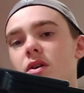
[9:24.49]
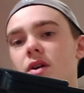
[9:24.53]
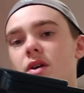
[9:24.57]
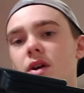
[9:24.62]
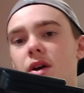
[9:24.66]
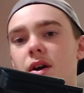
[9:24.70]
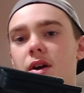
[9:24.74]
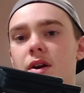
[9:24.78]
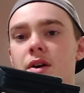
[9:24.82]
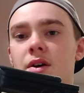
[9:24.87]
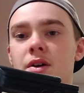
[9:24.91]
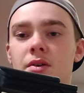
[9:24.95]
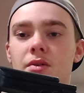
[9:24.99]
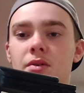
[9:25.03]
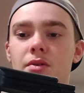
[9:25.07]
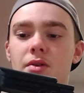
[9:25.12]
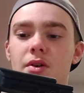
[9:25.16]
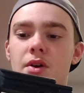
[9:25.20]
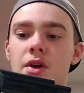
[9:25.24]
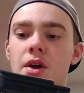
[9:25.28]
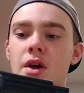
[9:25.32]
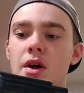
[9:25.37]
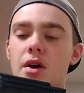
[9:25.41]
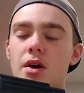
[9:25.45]
I don't know.
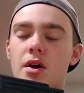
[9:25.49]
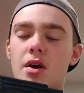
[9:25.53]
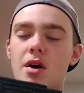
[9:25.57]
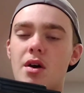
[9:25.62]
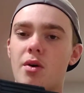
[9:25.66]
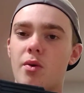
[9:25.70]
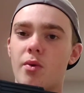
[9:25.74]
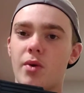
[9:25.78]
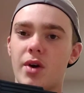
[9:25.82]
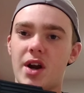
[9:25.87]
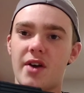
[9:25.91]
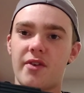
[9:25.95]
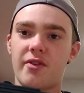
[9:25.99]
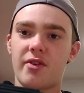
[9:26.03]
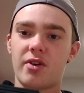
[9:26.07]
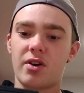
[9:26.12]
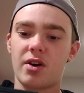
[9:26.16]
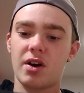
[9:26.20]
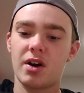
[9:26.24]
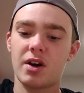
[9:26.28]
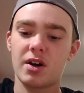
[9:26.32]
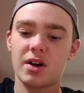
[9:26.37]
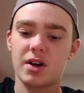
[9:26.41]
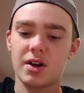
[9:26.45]

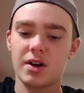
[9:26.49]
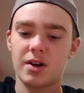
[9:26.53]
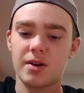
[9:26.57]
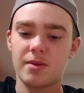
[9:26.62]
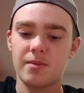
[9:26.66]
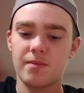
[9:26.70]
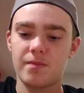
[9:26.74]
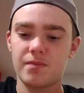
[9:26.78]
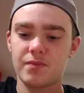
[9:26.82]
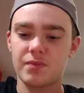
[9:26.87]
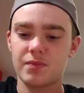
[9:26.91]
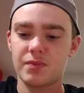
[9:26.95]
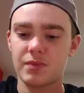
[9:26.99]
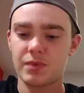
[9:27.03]
Whatever.